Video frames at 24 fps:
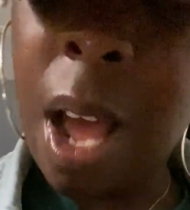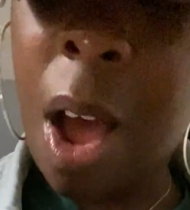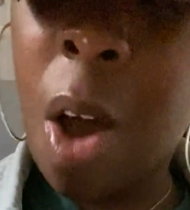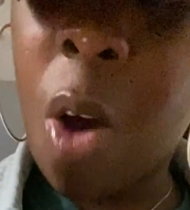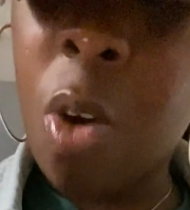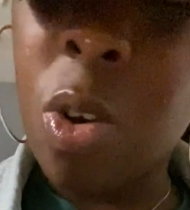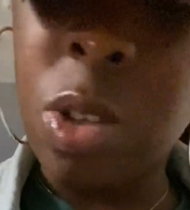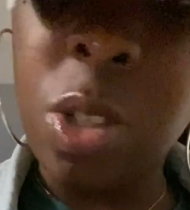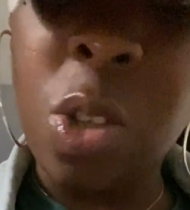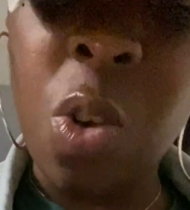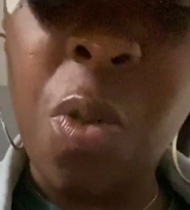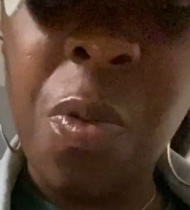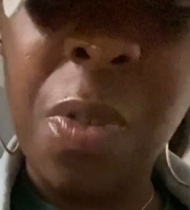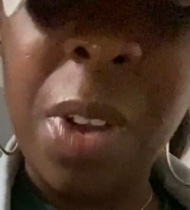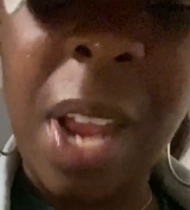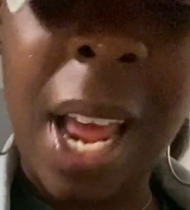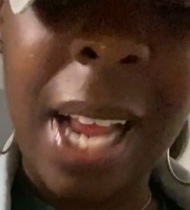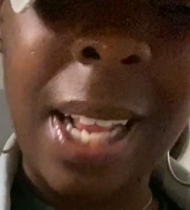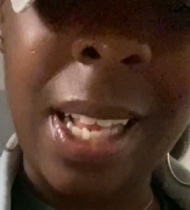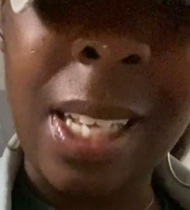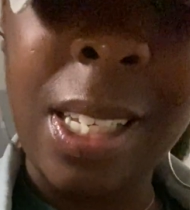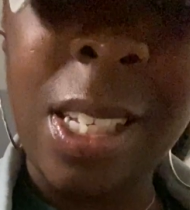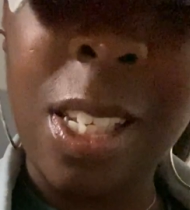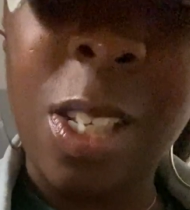I also feel
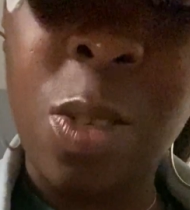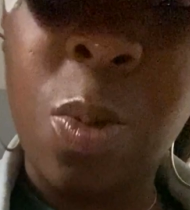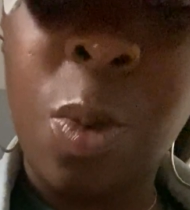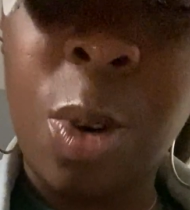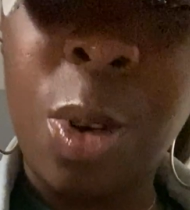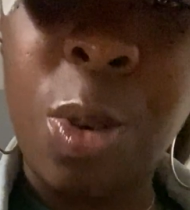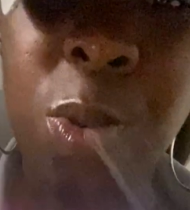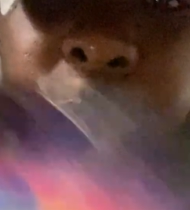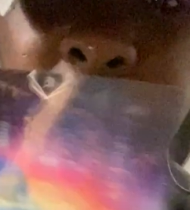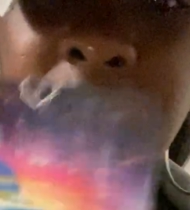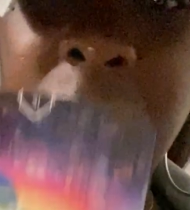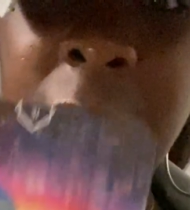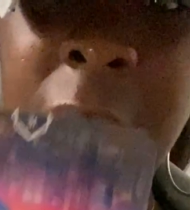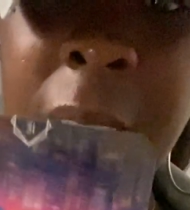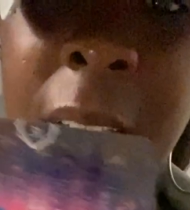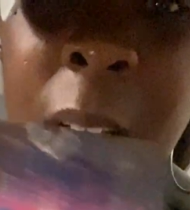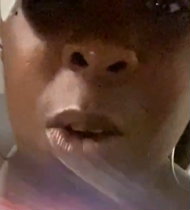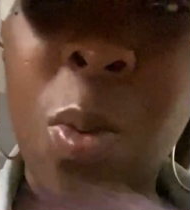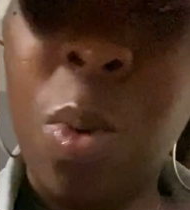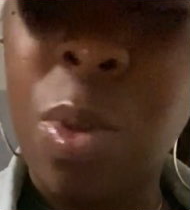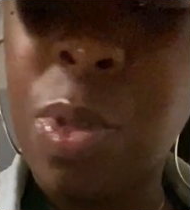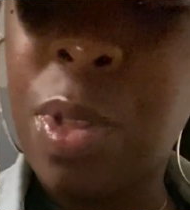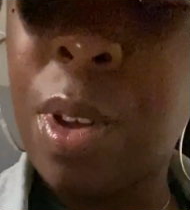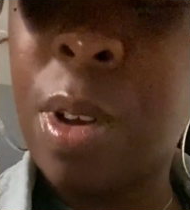like this is where you
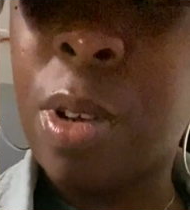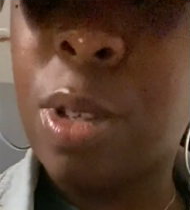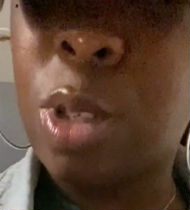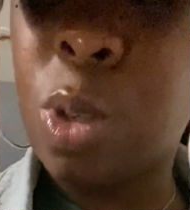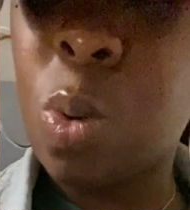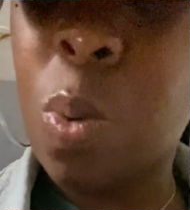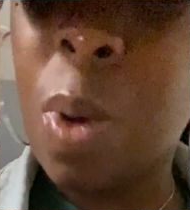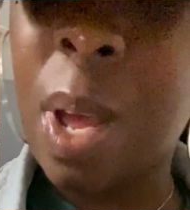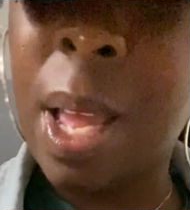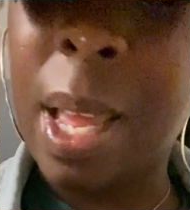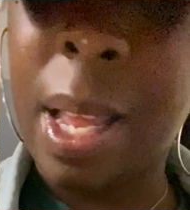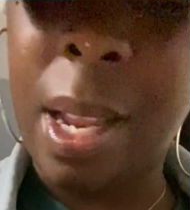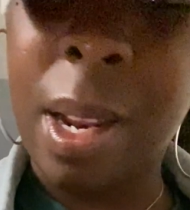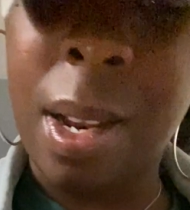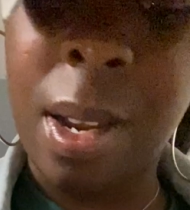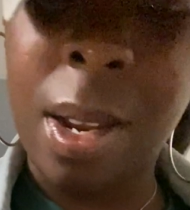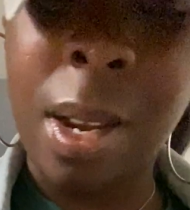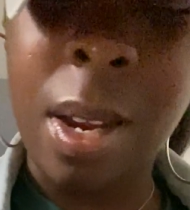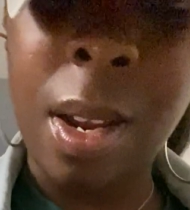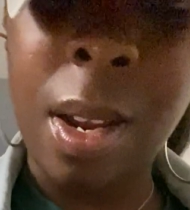connect with your twin.